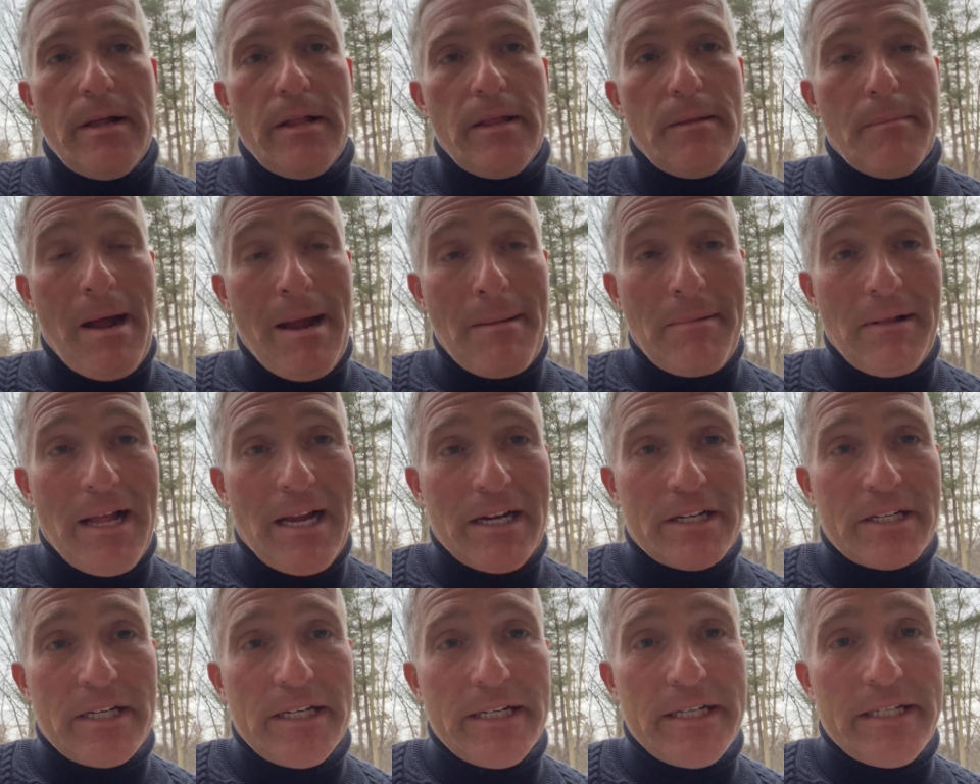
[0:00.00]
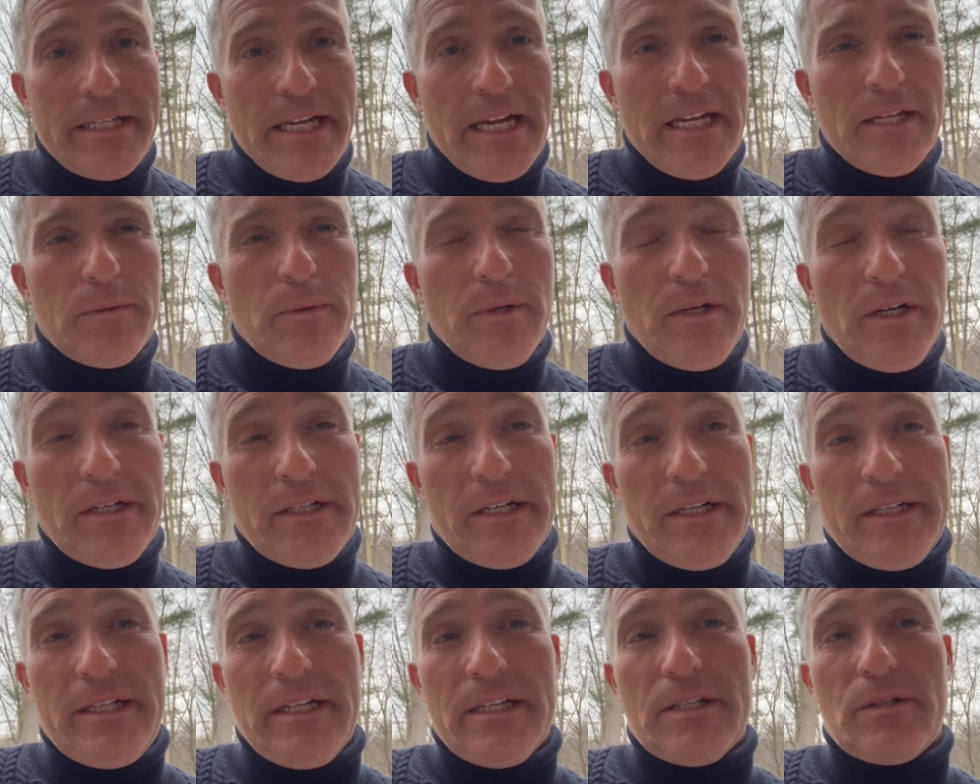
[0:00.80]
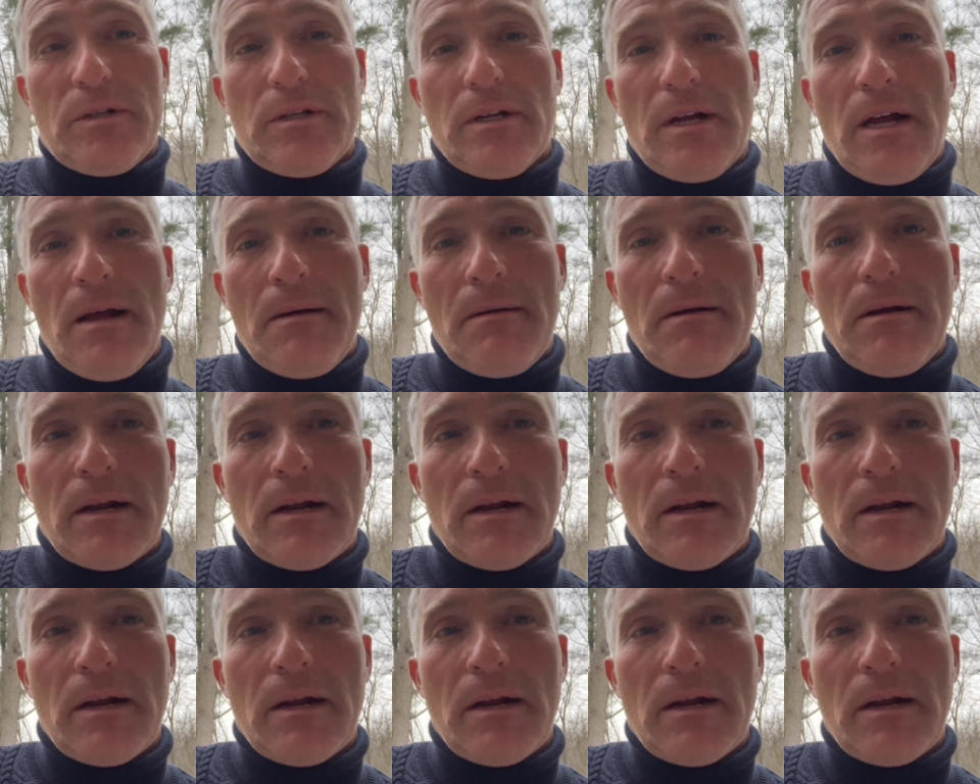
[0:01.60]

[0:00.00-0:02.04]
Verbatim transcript: bible actually says we looked at this uh,